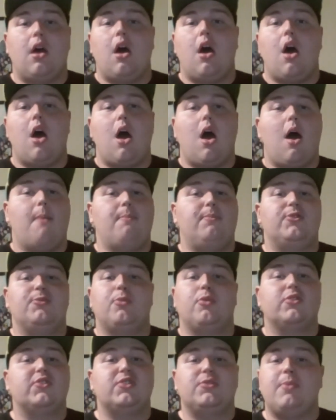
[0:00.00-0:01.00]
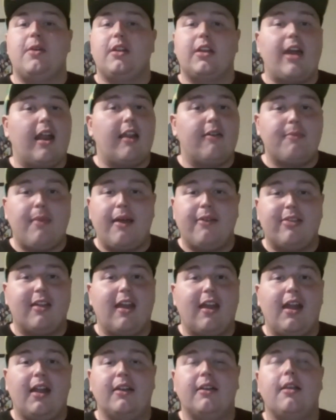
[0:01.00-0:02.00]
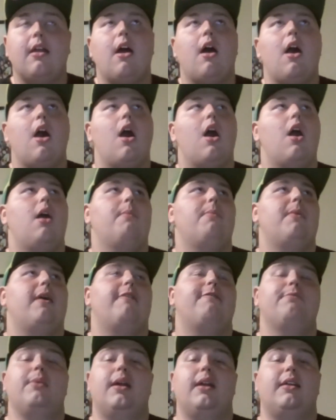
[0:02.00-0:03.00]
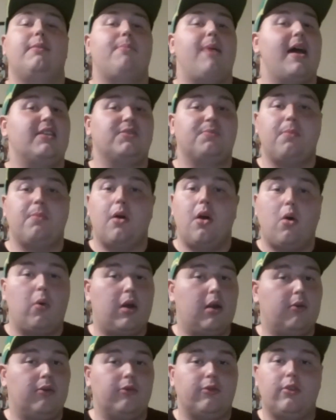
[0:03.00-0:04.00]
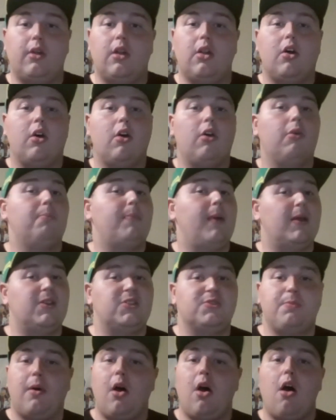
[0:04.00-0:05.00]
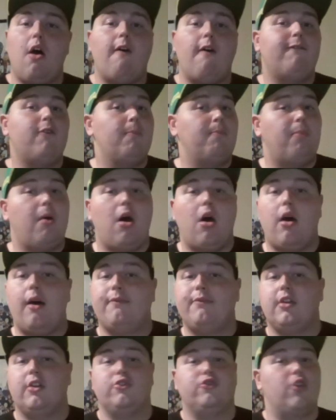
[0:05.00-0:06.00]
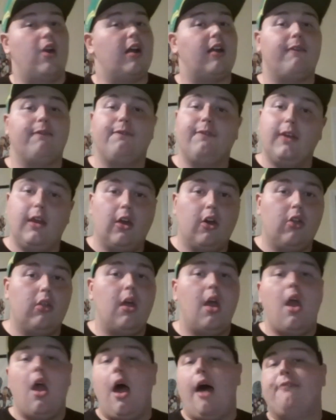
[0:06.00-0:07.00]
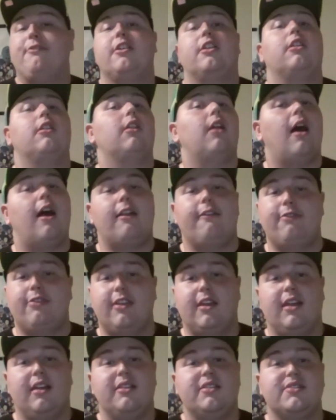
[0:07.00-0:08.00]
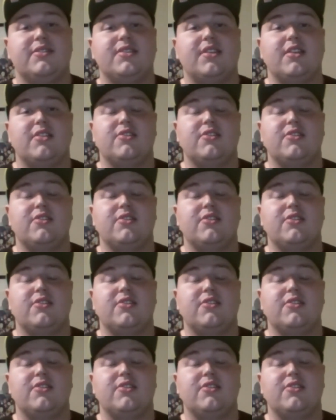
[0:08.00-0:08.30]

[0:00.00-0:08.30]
Um, sports has been kind of my thing. Um, I've played basketball when I was little, baseball, football. I've done track and field. I've done a lot of things.